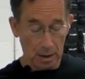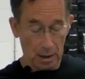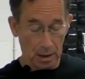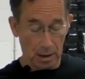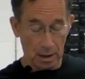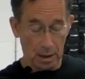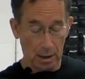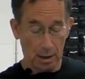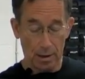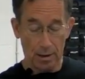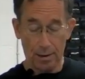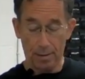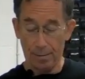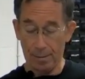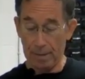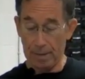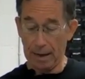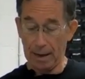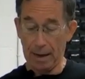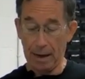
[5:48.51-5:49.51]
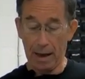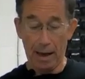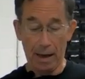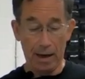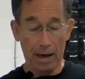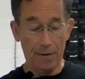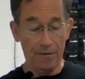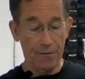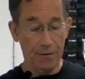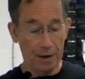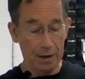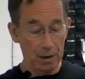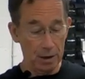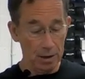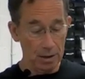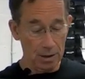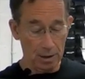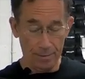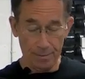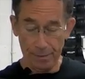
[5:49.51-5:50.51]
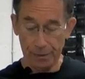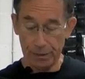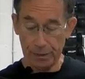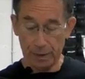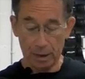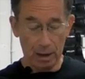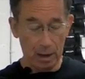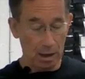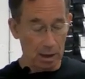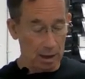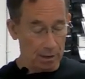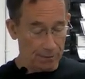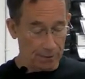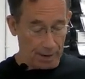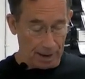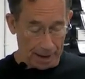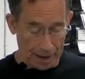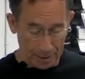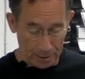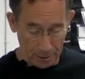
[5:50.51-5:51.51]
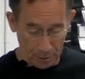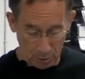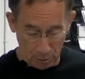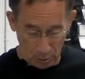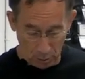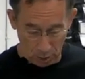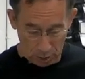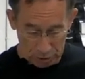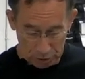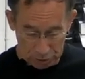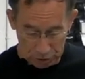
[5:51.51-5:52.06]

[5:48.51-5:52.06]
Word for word: Um, and I figured if I would